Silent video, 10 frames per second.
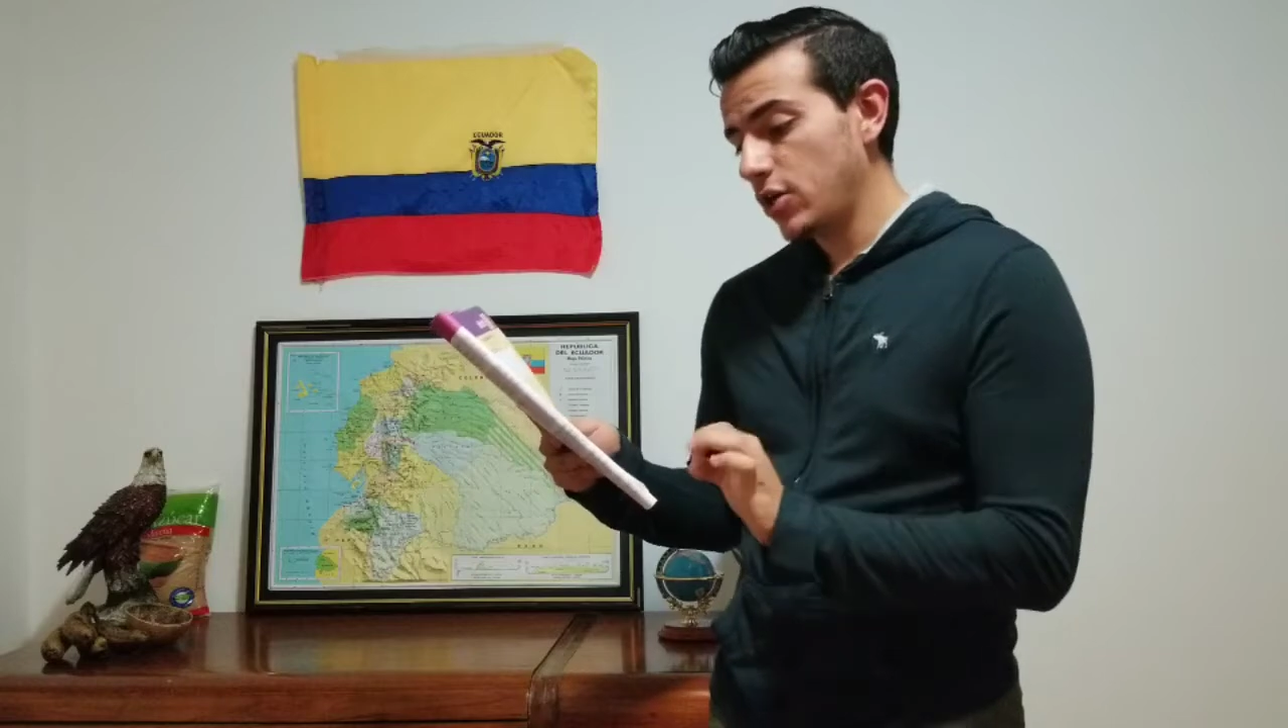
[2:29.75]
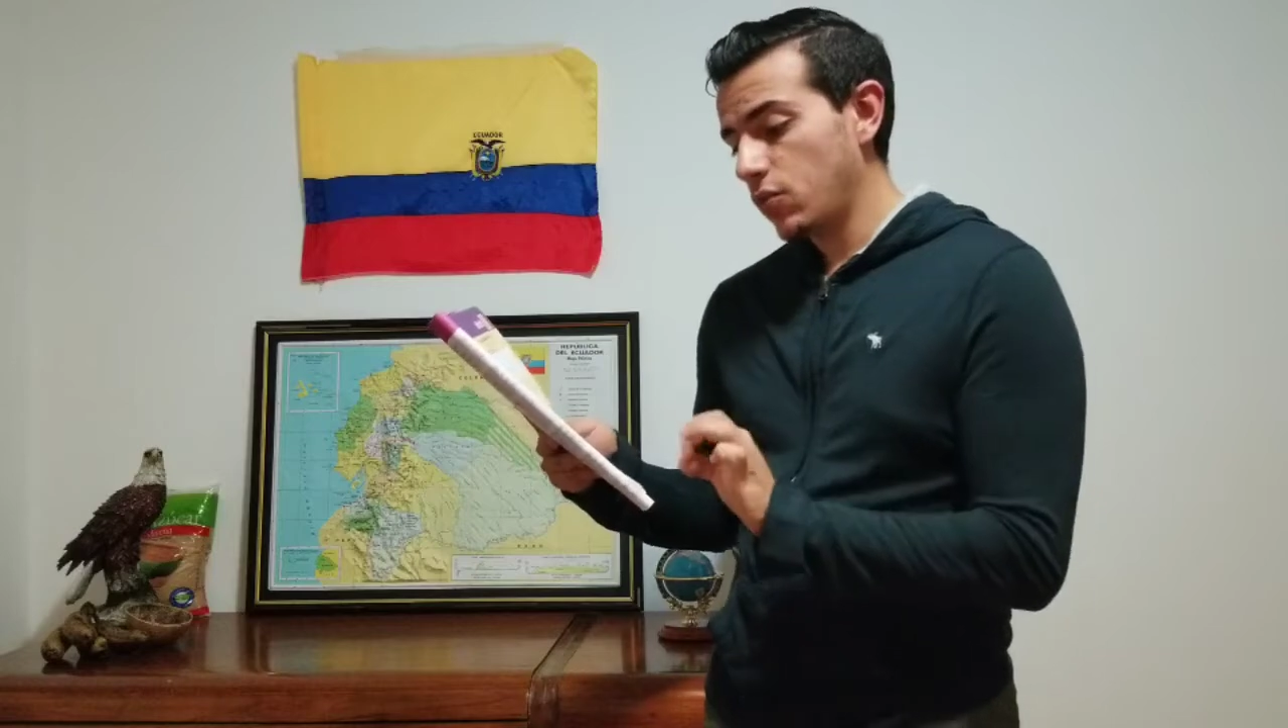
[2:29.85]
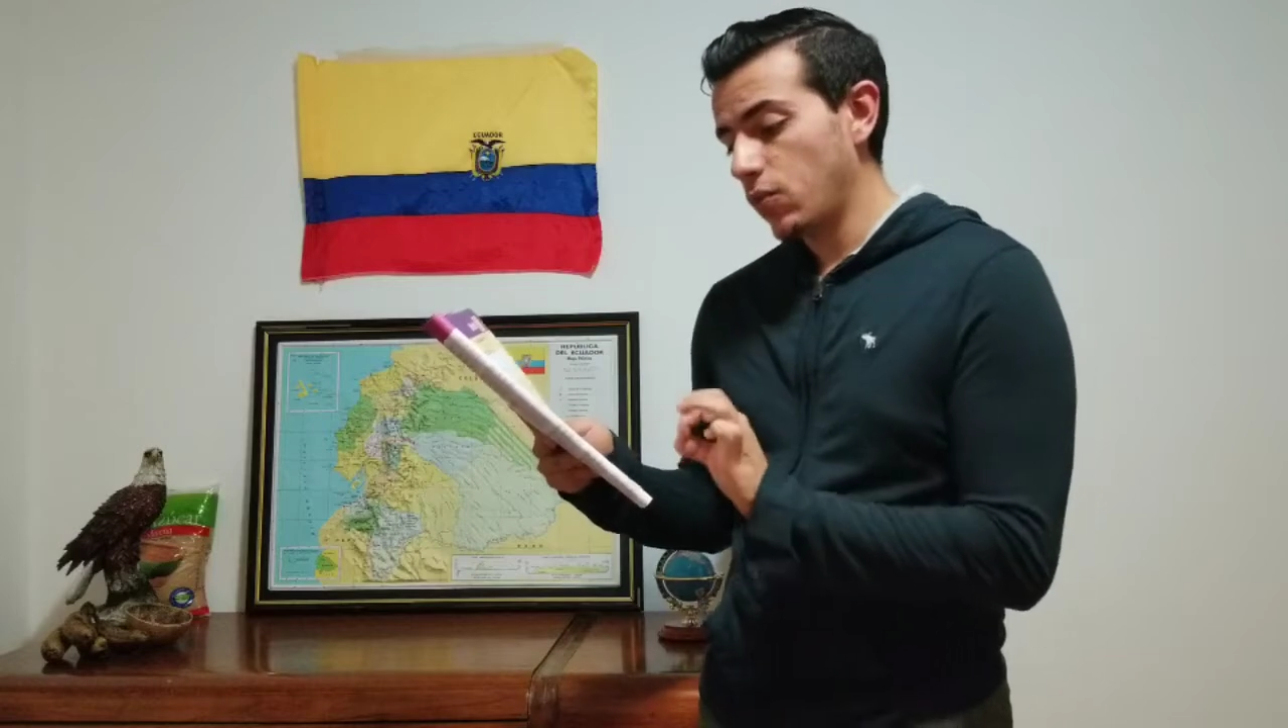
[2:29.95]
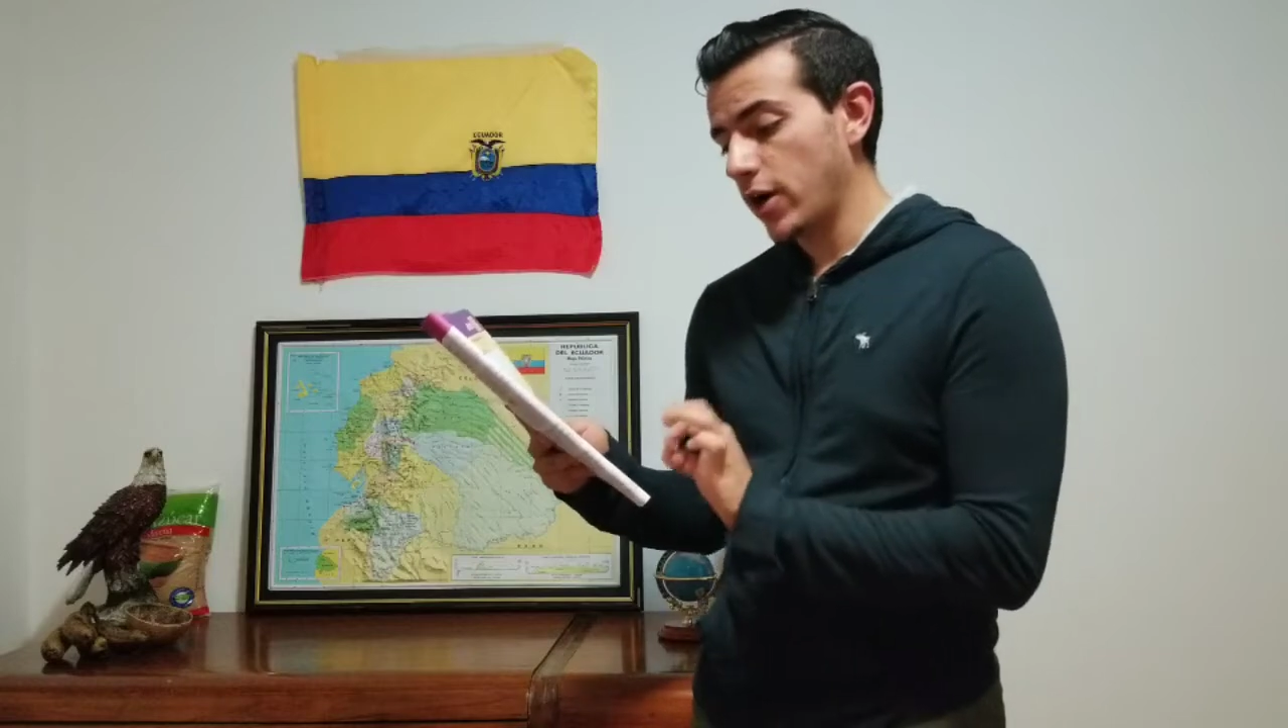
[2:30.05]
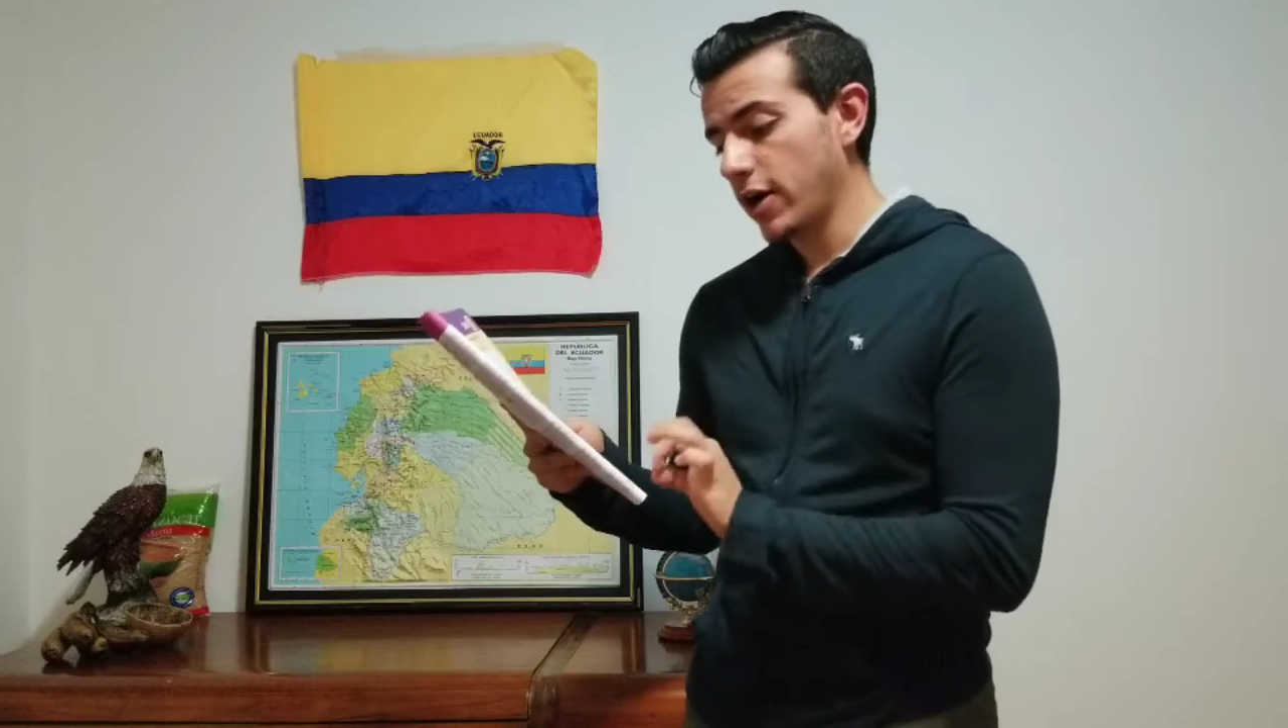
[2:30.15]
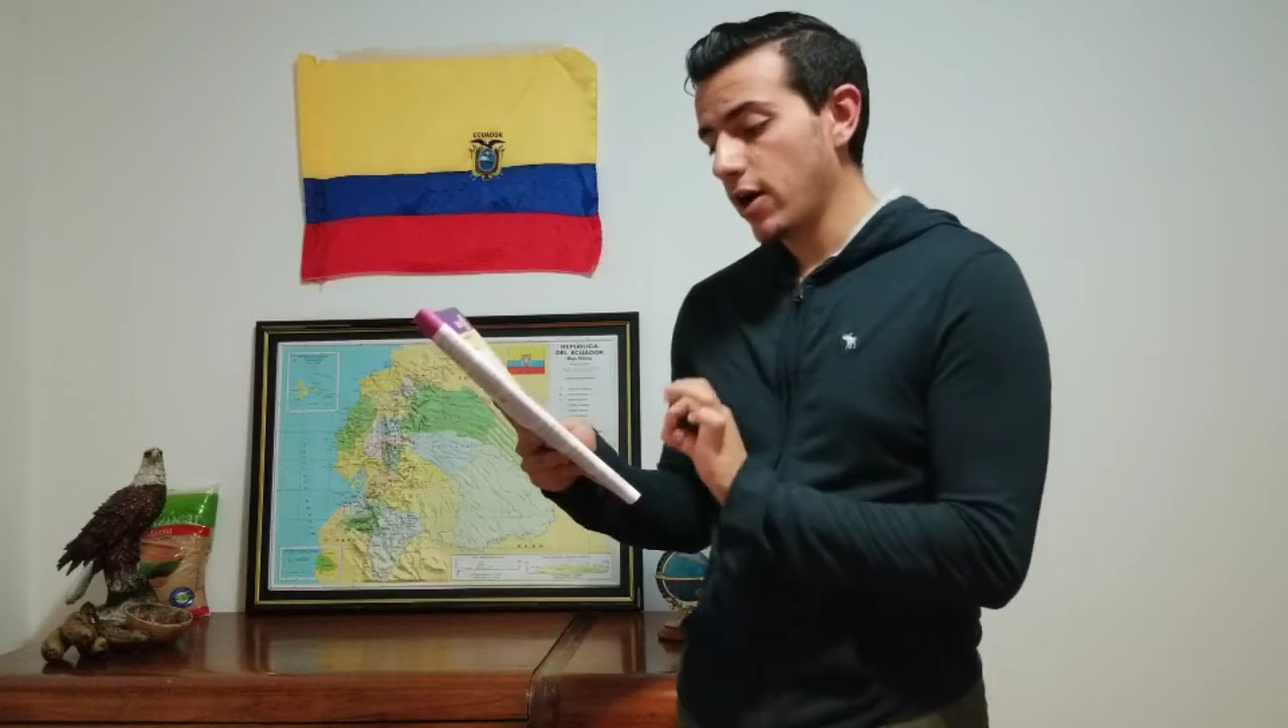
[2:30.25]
where